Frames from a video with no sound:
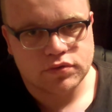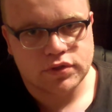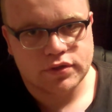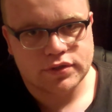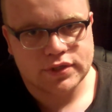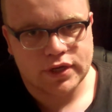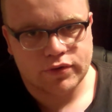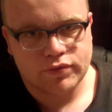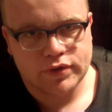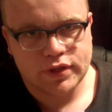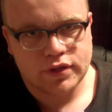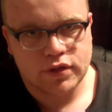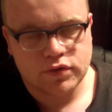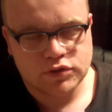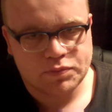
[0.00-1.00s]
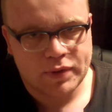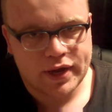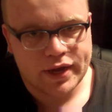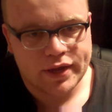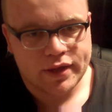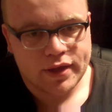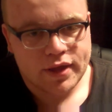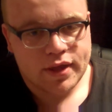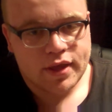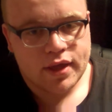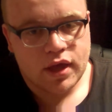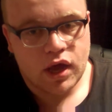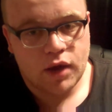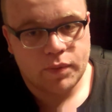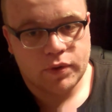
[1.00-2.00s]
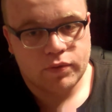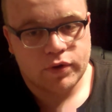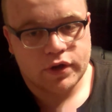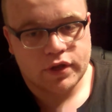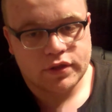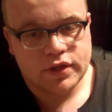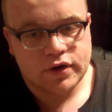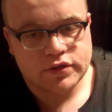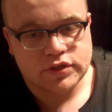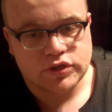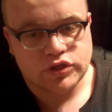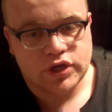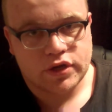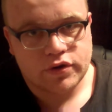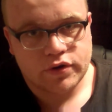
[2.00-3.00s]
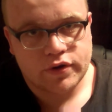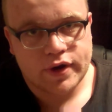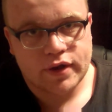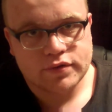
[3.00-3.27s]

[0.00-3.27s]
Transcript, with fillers: That's like really close by. I'll be working there as a janitor and